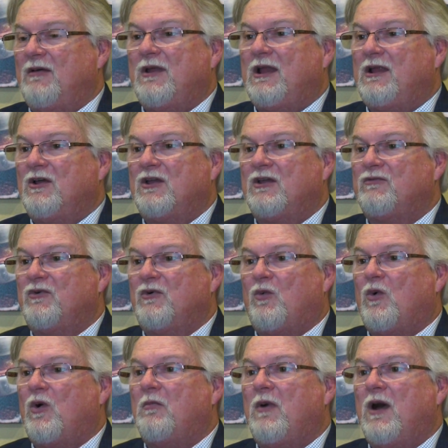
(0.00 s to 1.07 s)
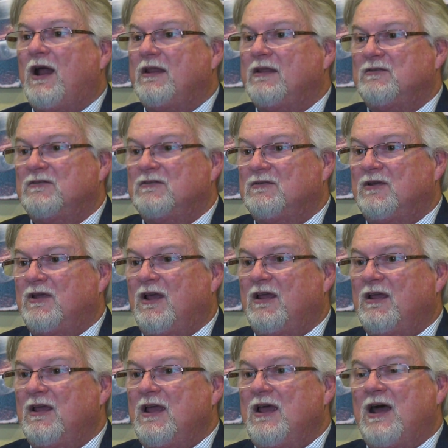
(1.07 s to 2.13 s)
I'm not looking for warm bodies, okay?